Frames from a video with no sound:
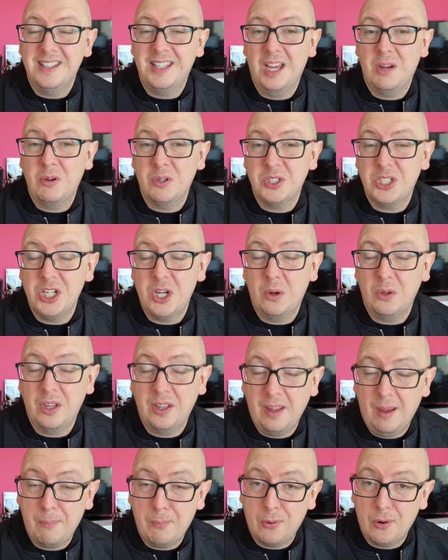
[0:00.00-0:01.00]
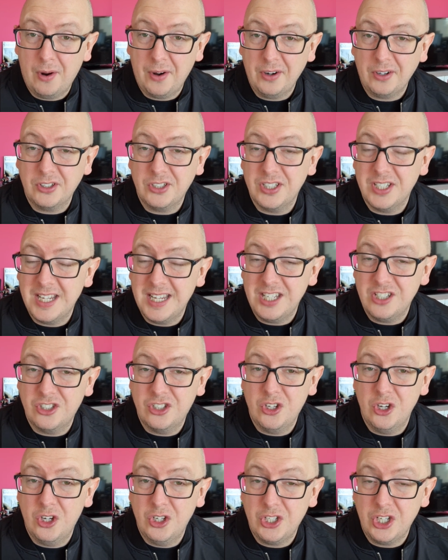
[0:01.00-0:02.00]
They want to know that their product is
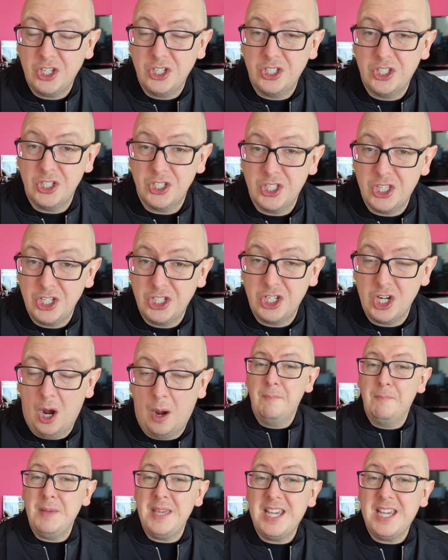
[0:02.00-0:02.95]
good and does the job.